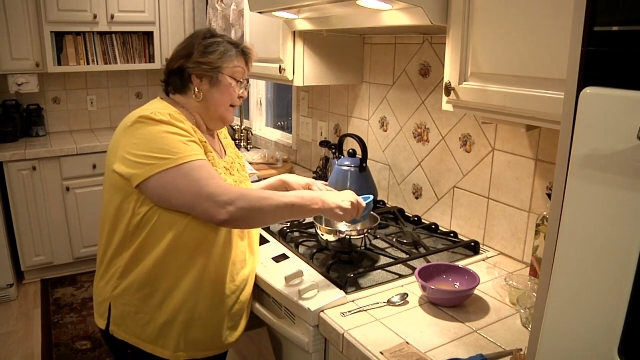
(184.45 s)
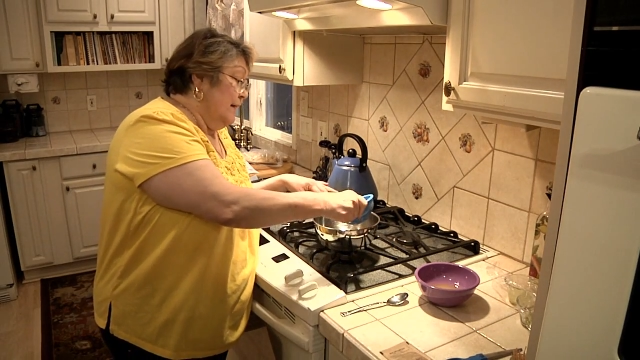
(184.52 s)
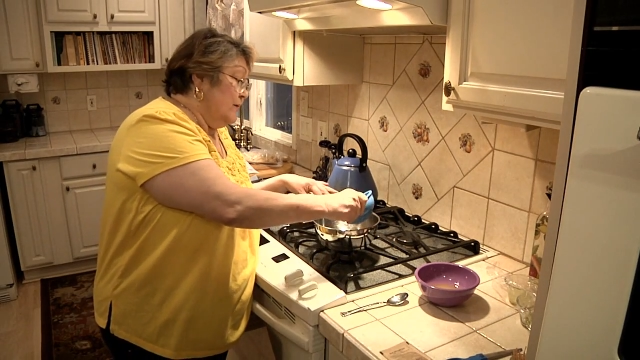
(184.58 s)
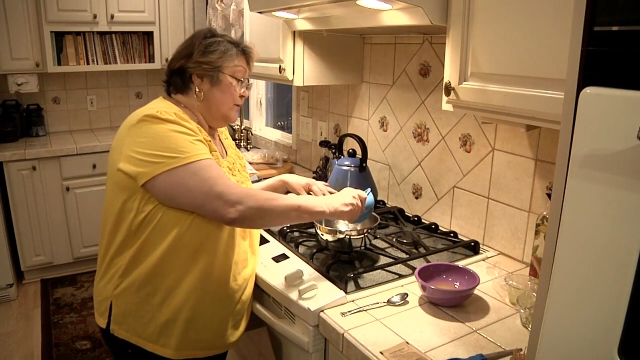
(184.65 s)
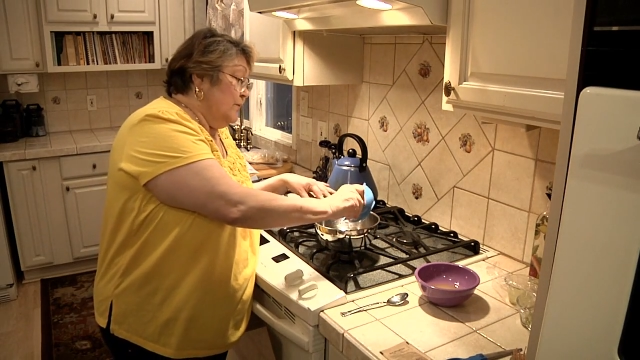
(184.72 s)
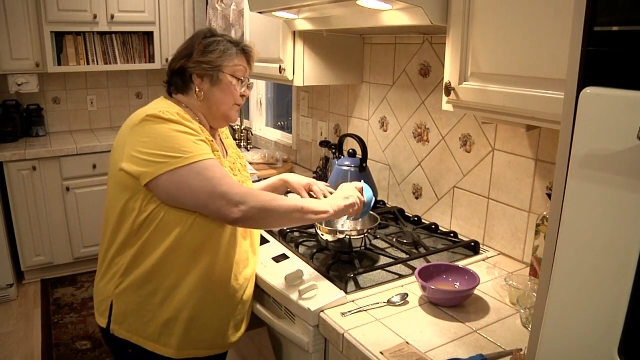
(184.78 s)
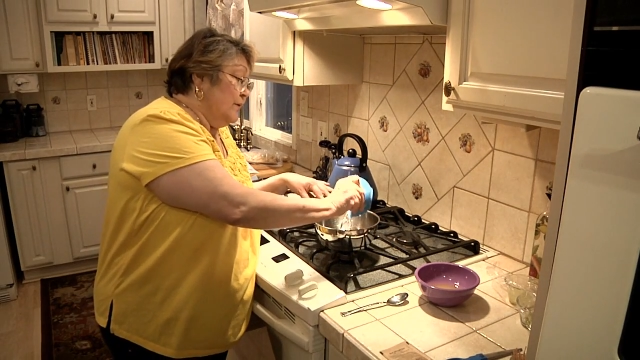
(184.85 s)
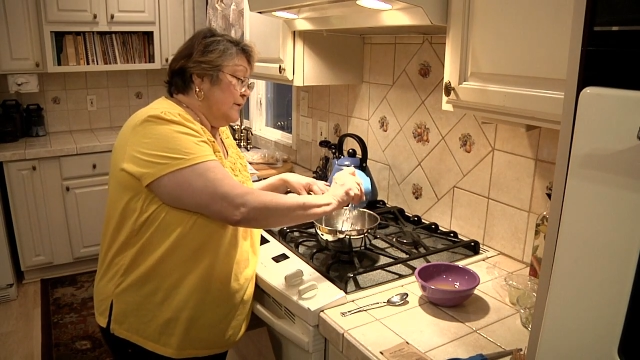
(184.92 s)

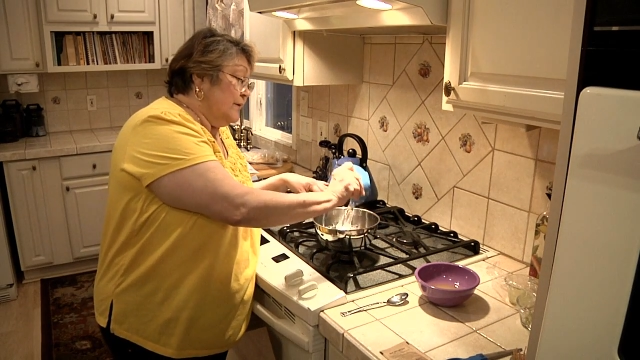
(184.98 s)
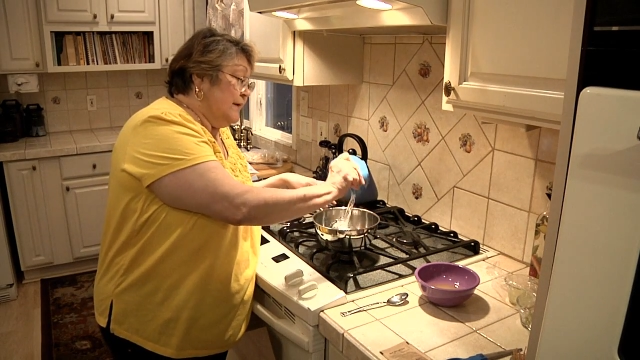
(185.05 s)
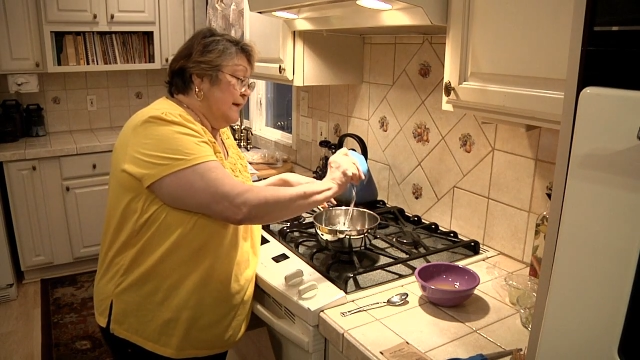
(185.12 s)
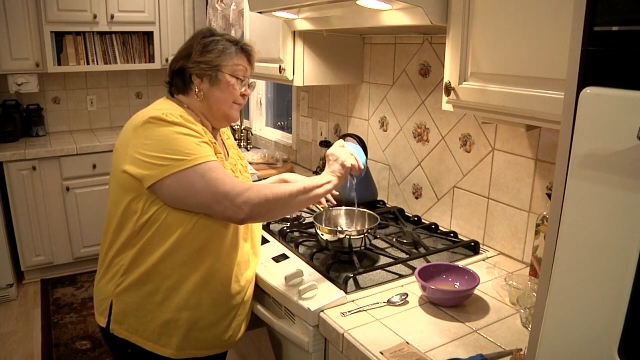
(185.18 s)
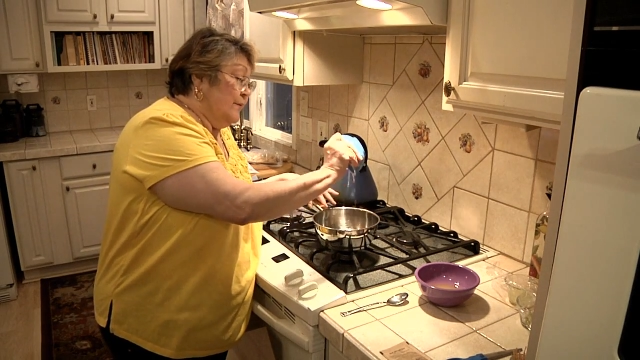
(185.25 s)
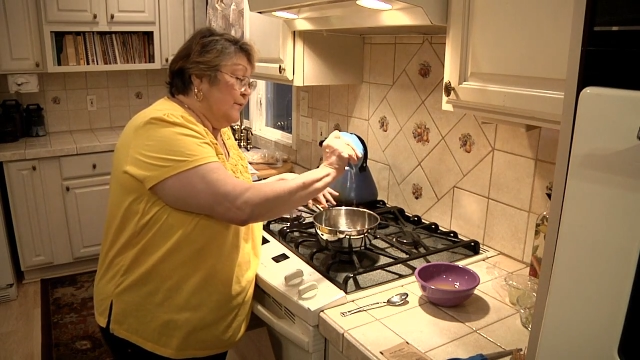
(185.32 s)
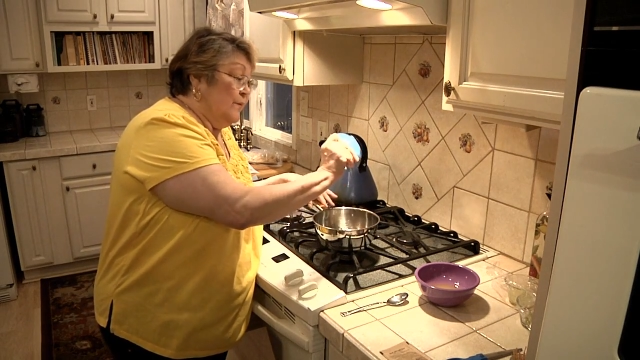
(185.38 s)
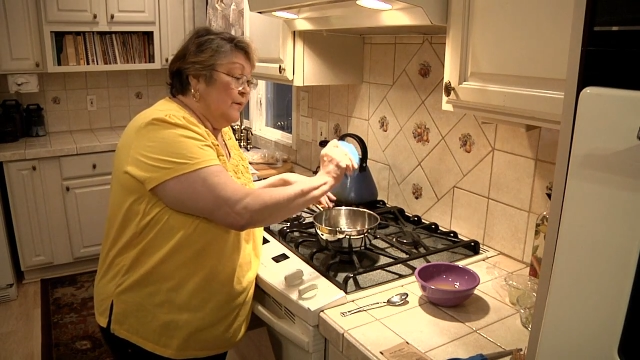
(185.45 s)
1/4
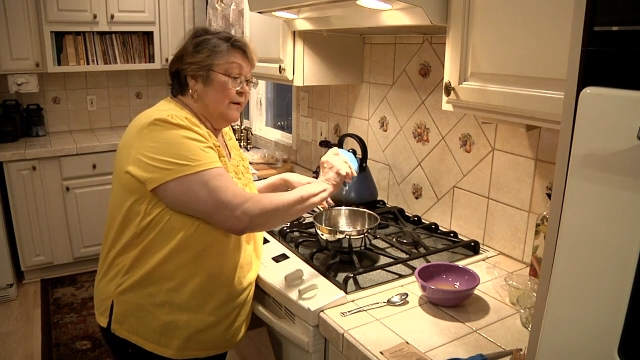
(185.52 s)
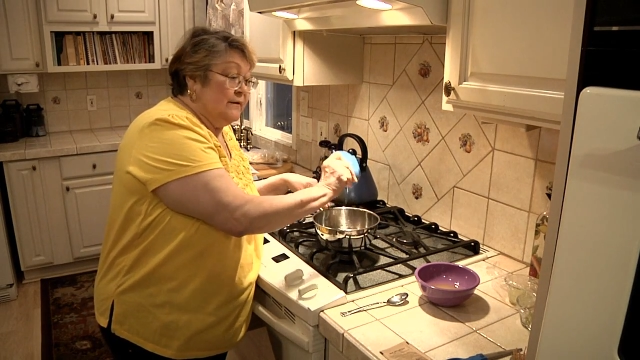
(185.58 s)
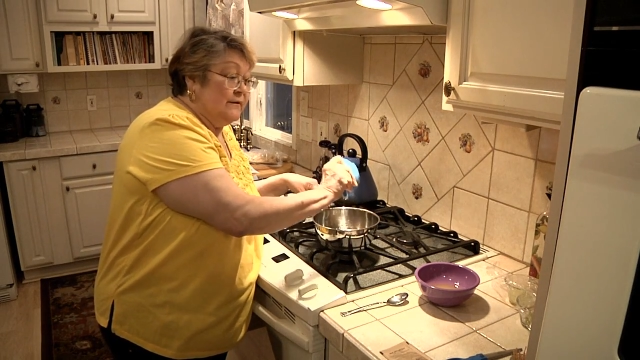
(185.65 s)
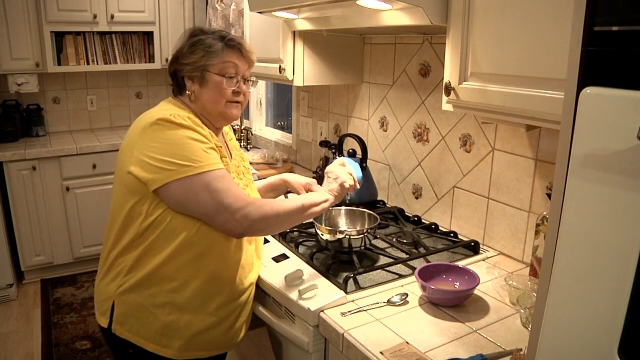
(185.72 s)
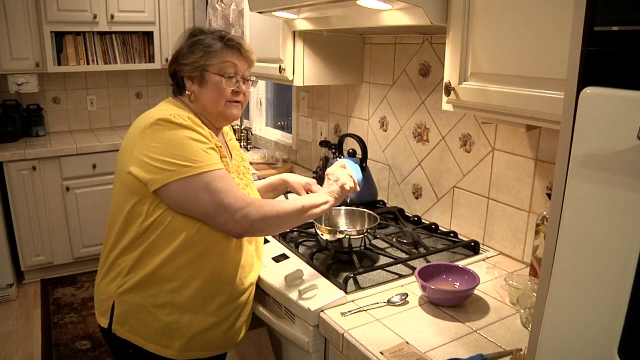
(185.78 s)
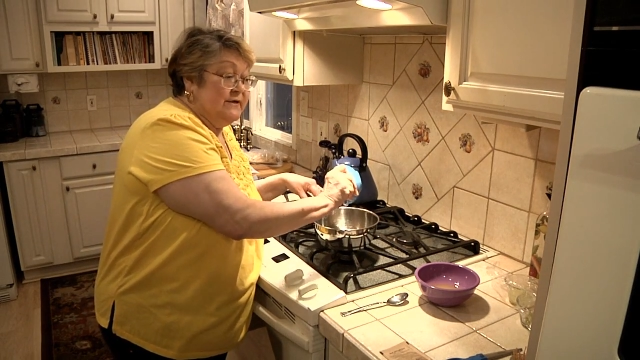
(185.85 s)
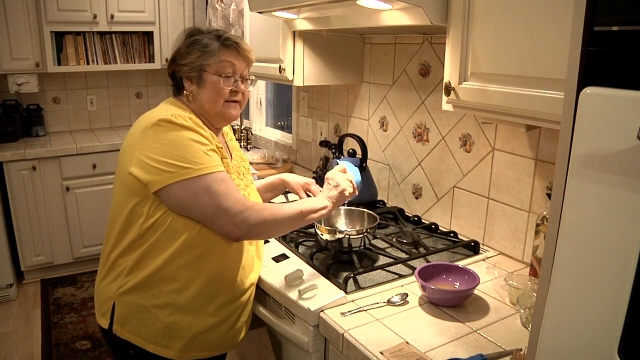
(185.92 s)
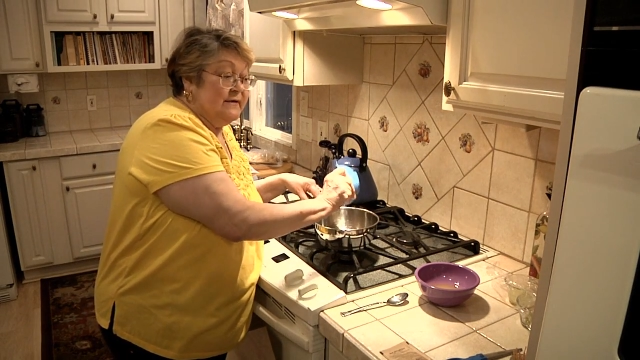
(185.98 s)
cup of
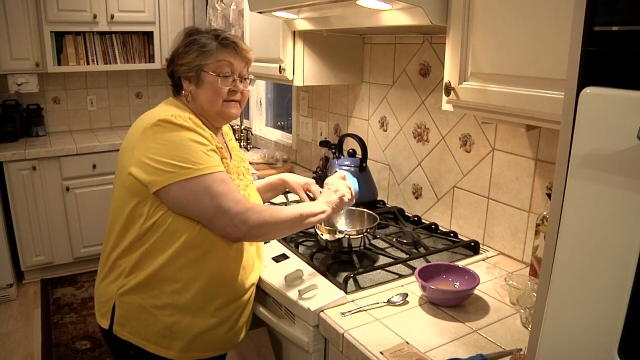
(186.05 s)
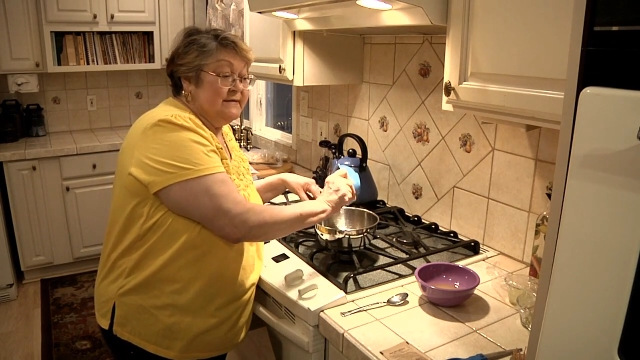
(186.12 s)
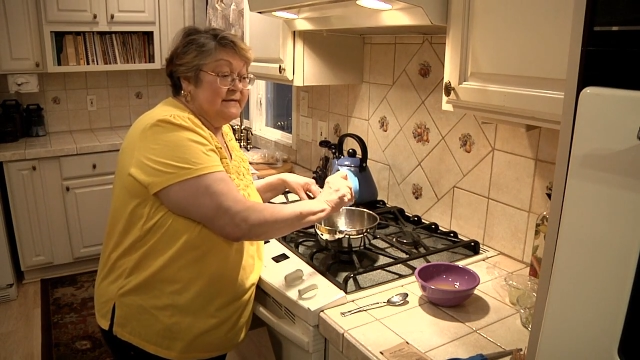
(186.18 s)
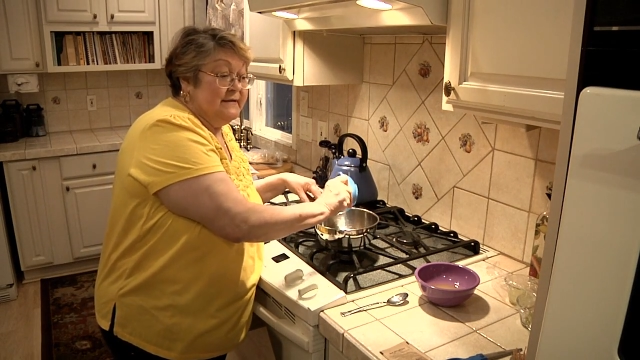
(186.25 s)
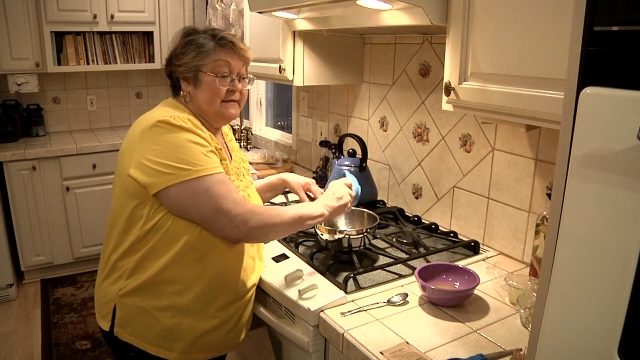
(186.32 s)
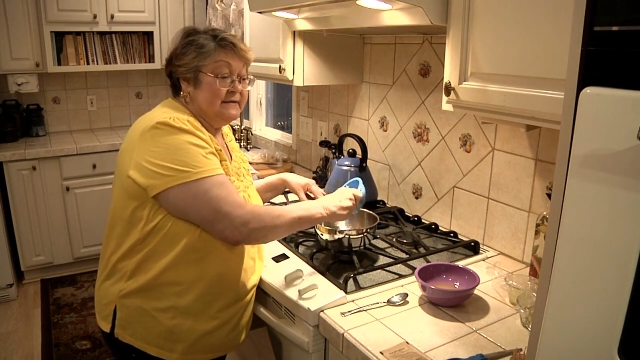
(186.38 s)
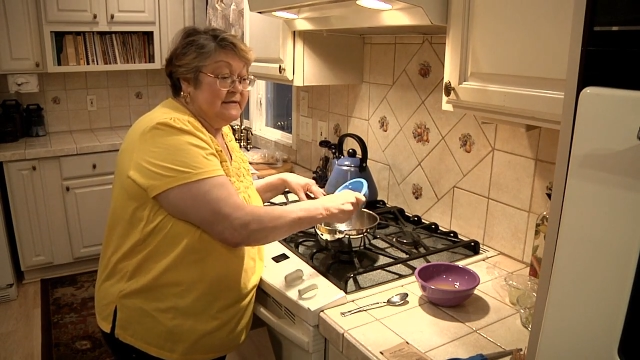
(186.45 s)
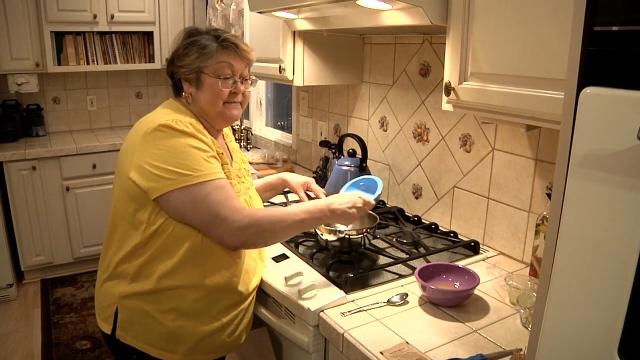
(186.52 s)
water to our
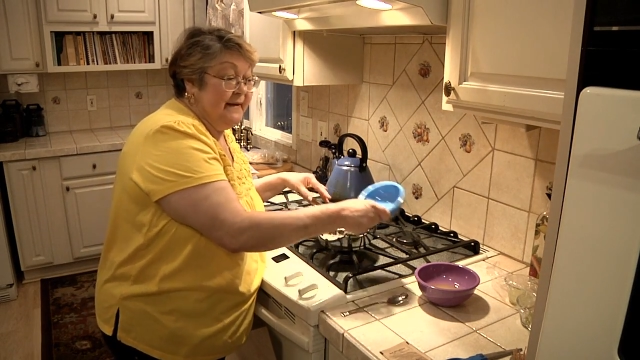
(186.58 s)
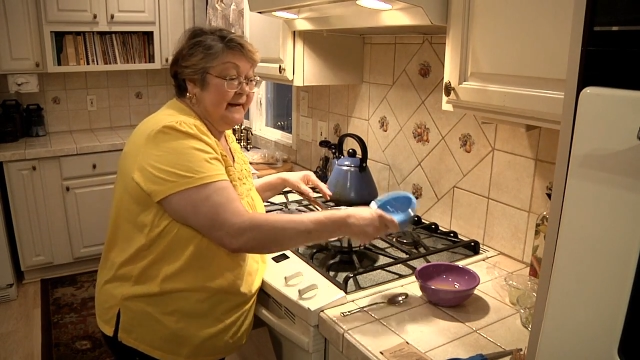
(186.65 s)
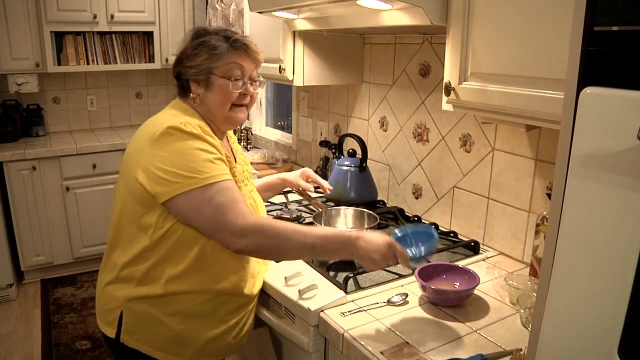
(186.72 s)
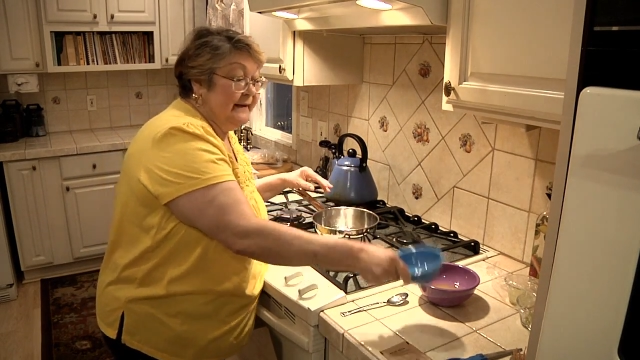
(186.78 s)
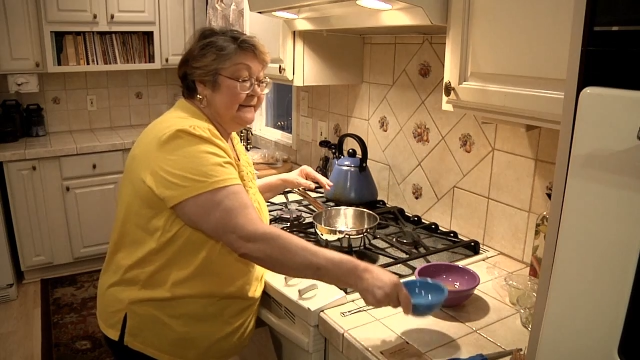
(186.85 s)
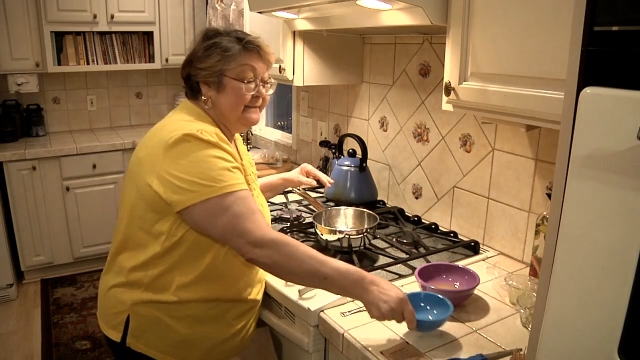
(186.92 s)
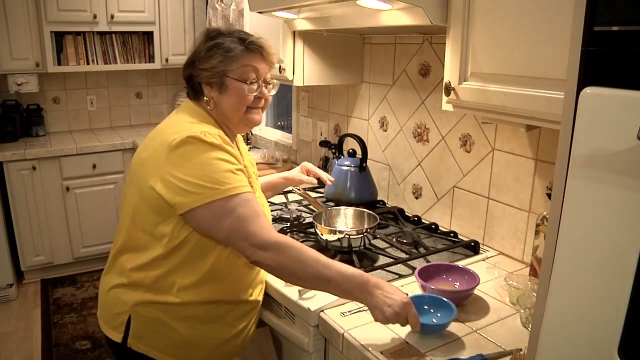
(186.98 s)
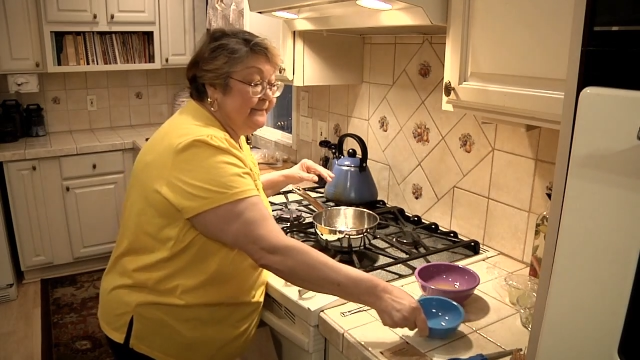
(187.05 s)

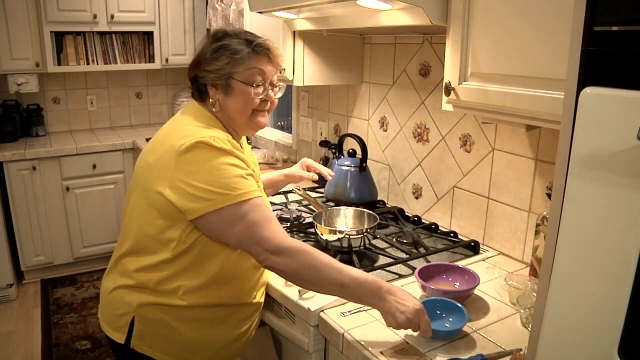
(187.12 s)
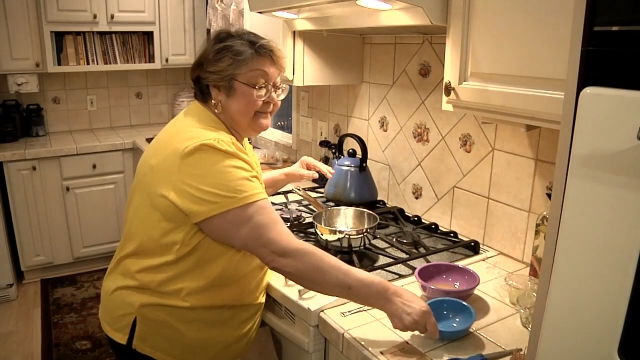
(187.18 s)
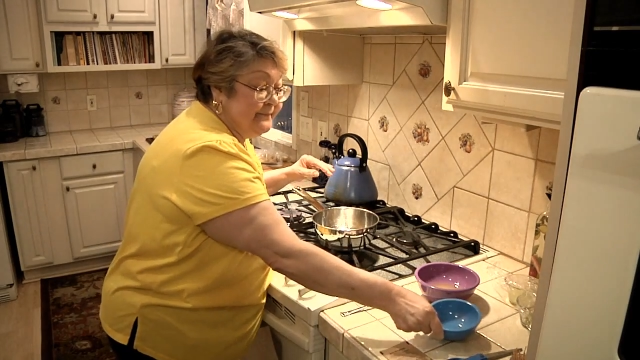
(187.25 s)
saucepan